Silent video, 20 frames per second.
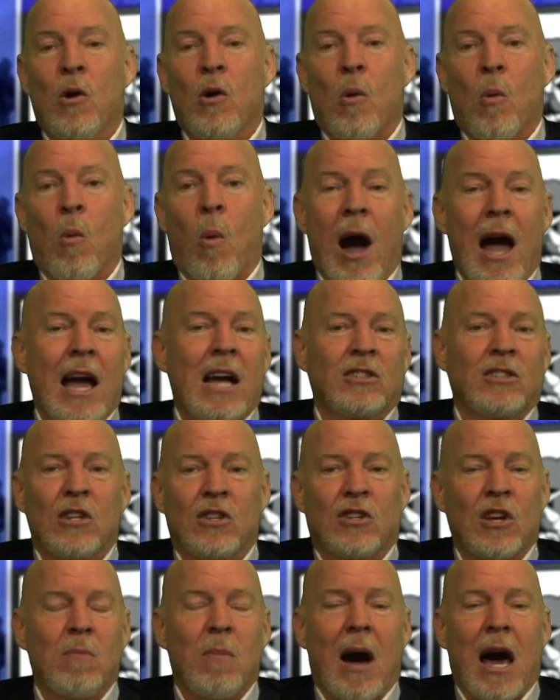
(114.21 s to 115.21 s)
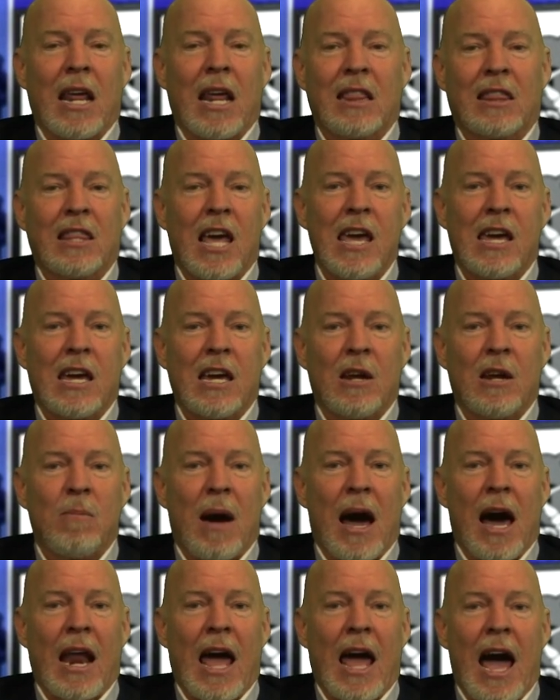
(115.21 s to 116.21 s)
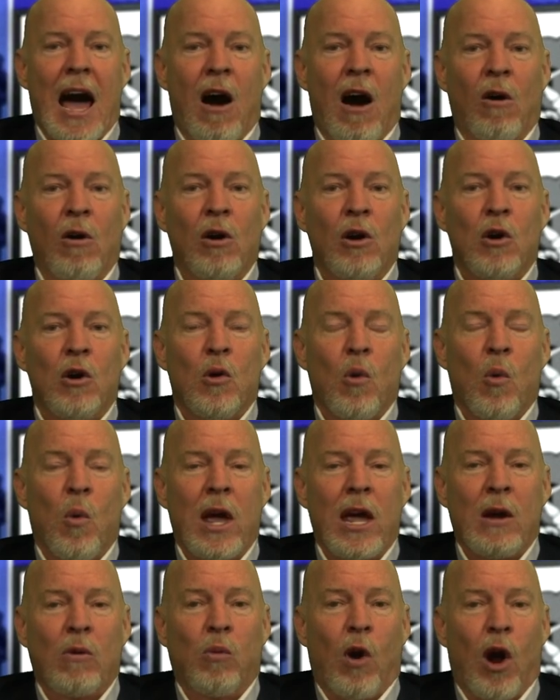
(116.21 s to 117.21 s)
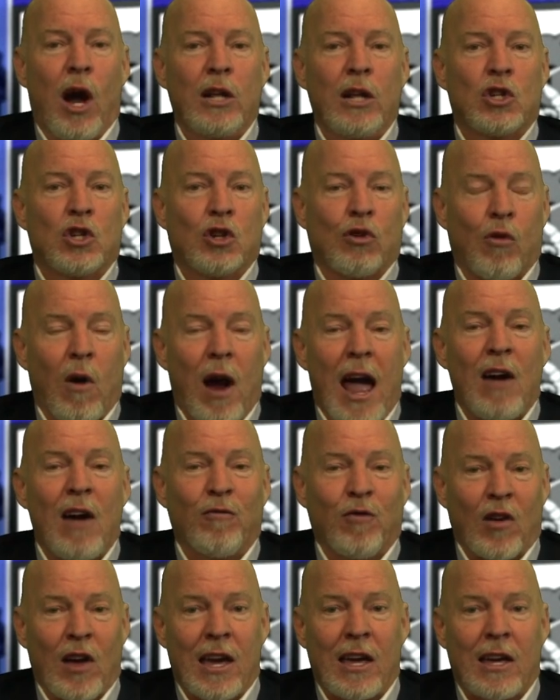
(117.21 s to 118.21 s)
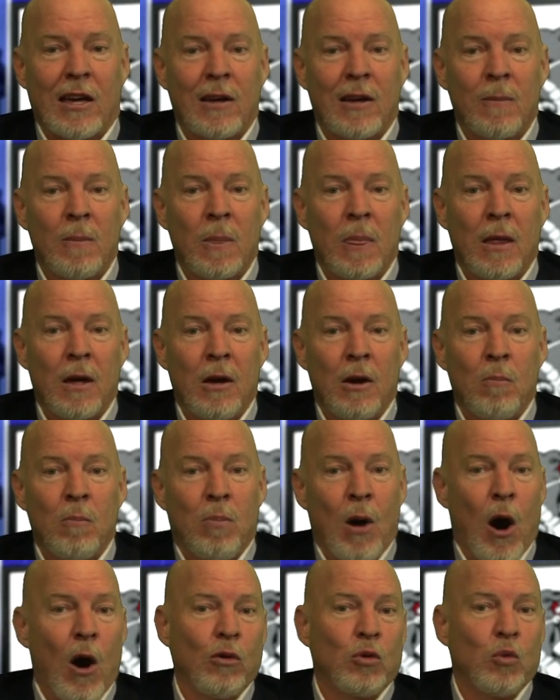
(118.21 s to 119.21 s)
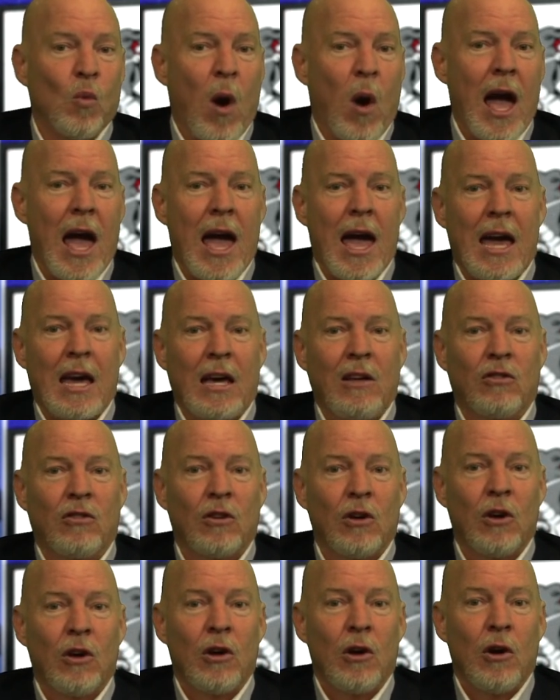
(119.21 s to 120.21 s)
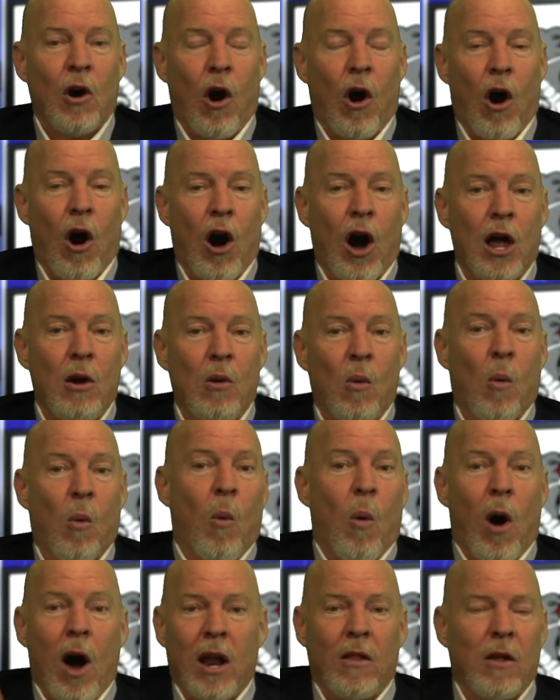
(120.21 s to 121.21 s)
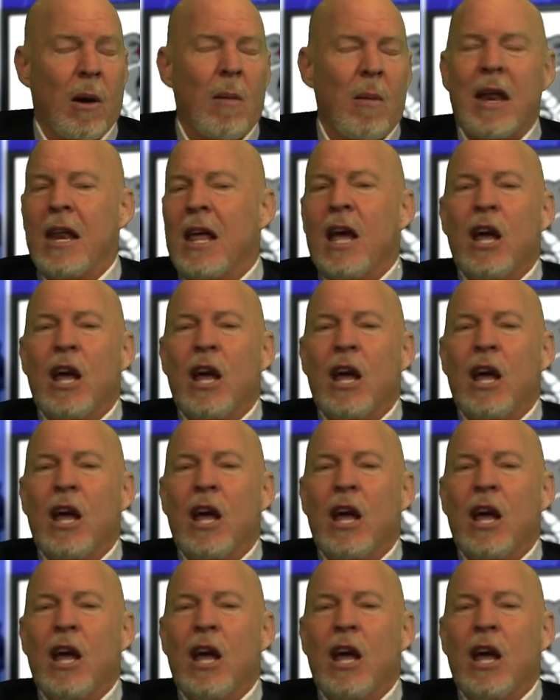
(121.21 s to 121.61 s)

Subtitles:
why isn't somebody thinking about how we run traffic both ways on one of the, I mean,